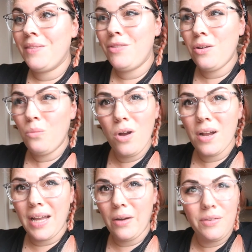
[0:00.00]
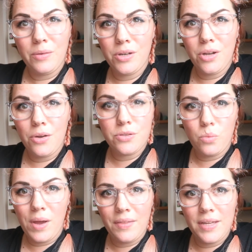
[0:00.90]
if you can work out, if anyone knows
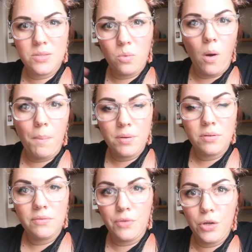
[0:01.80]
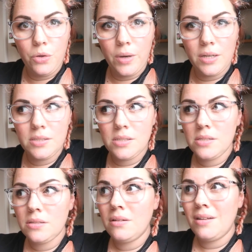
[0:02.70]
when they swap for new
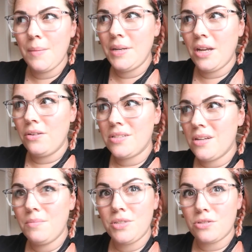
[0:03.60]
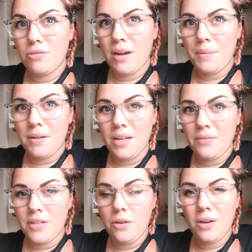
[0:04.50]
ones, let me know, because I'm just crap and I
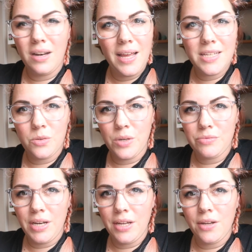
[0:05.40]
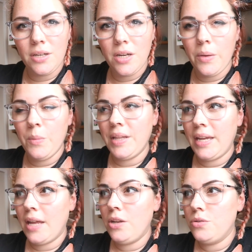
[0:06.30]
never know. Claire's always really good at knowing when they
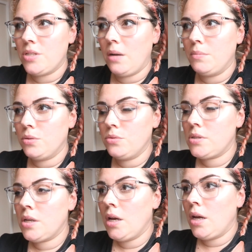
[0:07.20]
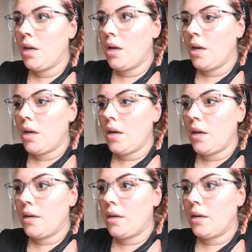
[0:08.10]
get new samples.
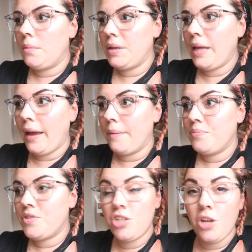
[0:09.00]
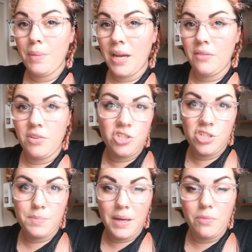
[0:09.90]
But yeah, so you don't pay anything, you
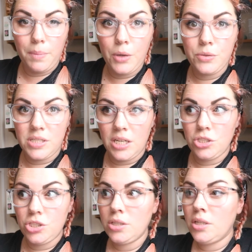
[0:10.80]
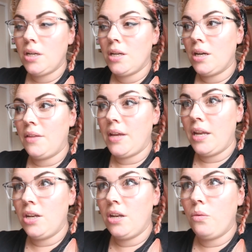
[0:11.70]
just pay for postage. And
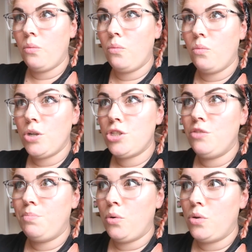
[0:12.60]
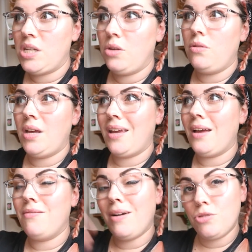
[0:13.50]
then once you've bought it, you then get
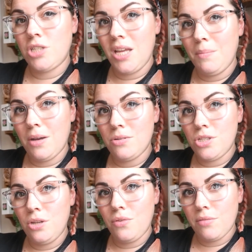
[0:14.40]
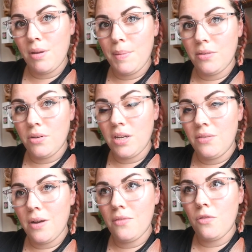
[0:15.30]
a voucher emailed to you for
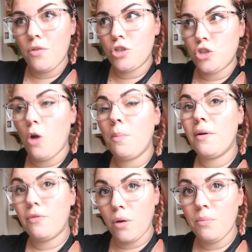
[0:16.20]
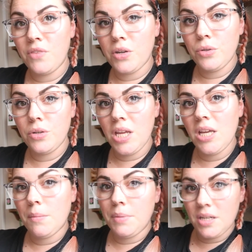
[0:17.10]
£3.95 off a shop from Feel
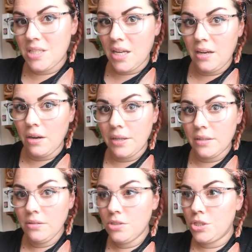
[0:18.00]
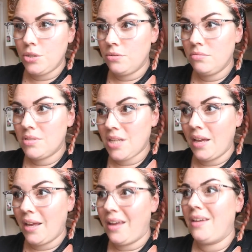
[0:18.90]
Unique, because they like do
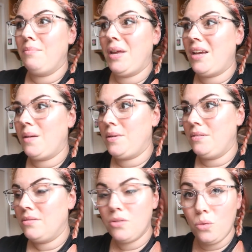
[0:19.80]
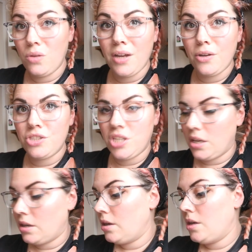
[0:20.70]
skincare and makeup and all that good
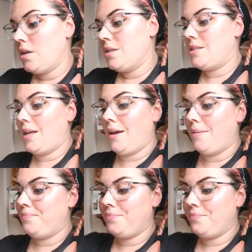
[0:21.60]
shit. So yeah,